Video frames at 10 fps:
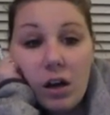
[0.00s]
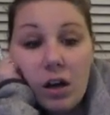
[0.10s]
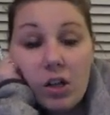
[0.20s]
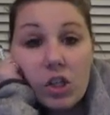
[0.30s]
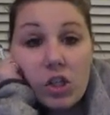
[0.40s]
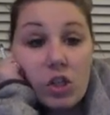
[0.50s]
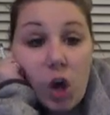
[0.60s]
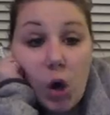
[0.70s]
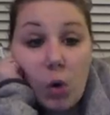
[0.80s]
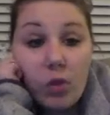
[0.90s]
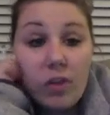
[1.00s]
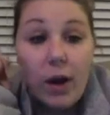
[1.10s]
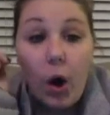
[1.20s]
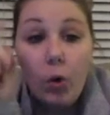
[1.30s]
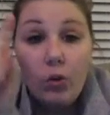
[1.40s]
So the
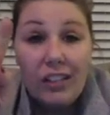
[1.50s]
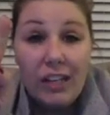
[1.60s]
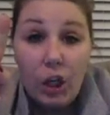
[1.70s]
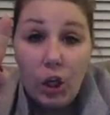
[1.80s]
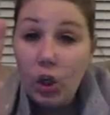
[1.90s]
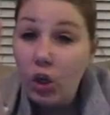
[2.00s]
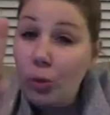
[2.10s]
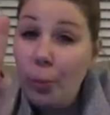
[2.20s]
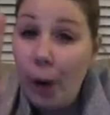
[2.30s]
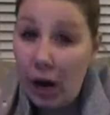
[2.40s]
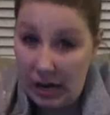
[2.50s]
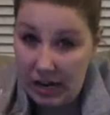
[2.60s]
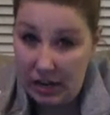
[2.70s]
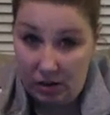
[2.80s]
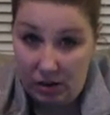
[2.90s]
only new part
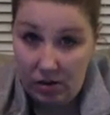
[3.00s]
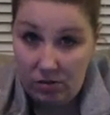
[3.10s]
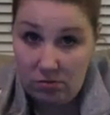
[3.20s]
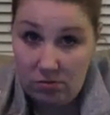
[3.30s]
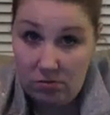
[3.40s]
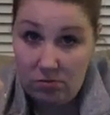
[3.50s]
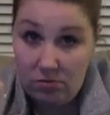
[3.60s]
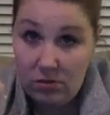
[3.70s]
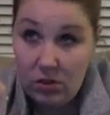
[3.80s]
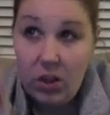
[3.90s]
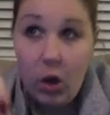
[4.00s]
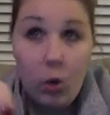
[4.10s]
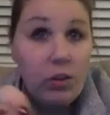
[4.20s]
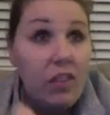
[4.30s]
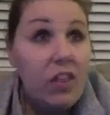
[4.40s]
here, the
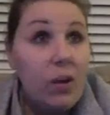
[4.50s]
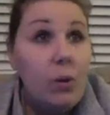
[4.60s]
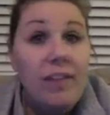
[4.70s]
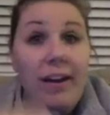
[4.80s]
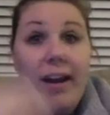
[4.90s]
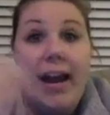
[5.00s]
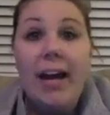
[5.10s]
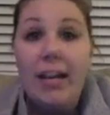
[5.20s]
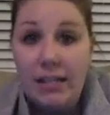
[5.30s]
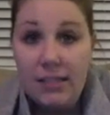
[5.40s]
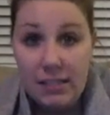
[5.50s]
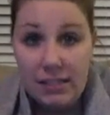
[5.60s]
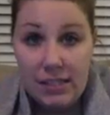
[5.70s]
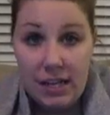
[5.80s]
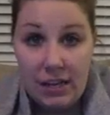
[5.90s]
only thing we've added since
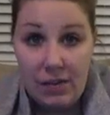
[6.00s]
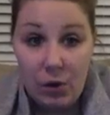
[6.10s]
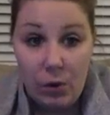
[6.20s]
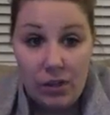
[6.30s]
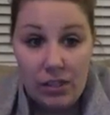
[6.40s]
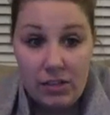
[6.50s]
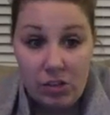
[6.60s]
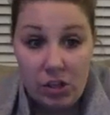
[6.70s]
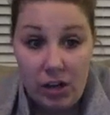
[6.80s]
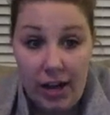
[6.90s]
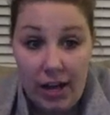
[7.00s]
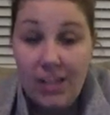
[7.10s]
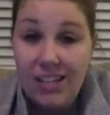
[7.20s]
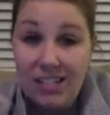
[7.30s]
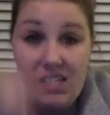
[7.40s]
taking the quiz yesterday
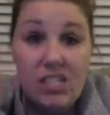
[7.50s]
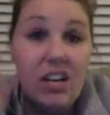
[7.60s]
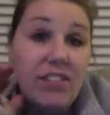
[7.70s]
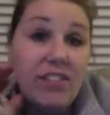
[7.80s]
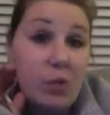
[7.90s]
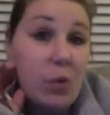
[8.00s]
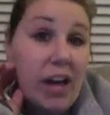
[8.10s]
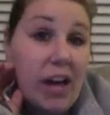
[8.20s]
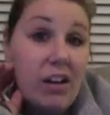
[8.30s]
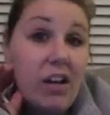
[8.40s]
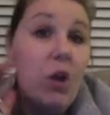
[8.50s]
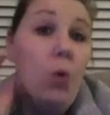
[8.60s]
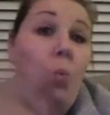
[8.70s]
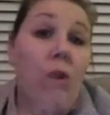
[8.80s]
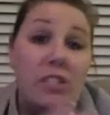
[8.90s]
is the stuff in red.
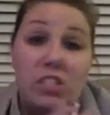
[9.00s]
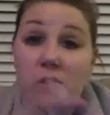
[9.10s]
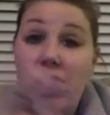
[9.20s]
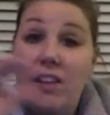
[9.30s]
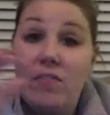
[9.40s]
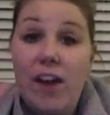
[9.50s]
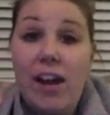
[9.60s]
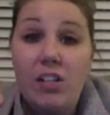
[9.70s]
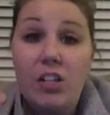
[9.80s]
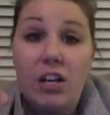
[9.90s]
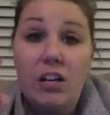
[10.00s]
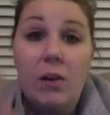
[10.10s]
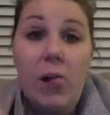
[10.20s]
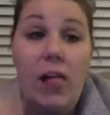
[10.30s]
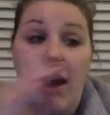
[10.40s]
Once you get it factored,
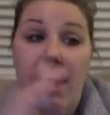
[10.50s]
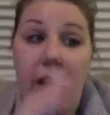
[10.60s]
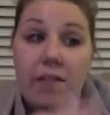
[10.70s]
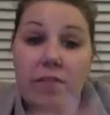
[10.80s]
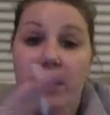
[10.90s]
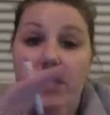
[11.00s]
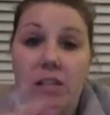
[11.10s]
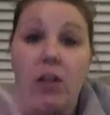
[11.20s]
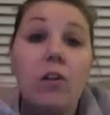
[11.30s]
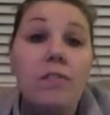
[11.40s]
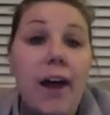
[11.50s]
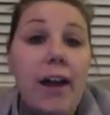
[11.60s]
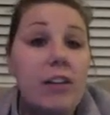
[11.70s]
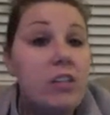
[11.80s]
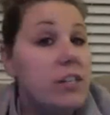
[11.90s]
every single
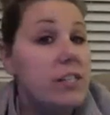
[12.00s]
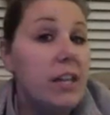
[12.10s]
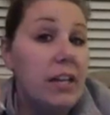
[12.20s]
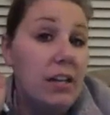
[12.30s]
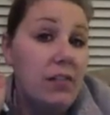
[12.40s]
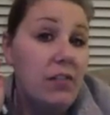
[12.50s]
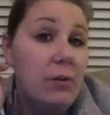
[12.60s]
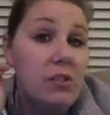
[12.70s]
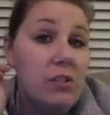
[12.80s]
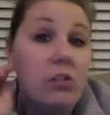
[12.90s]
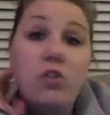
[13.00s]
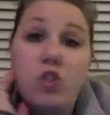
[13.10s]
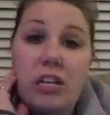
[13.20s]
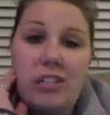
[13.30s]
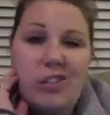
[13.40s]
factor is going to give you a
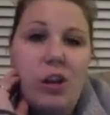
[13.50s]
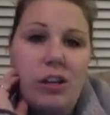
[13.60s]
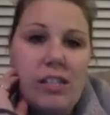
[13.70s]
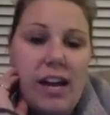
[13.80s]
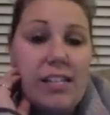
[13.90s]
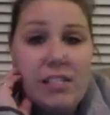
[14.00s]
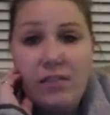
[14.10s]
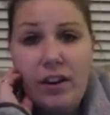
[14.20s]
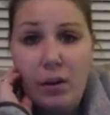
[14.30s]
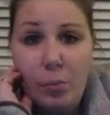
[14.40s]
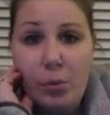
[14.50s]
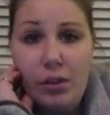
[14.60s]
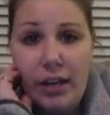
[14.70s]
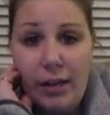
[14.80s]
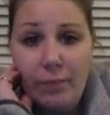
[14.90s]
solution as long as it has a variable in it.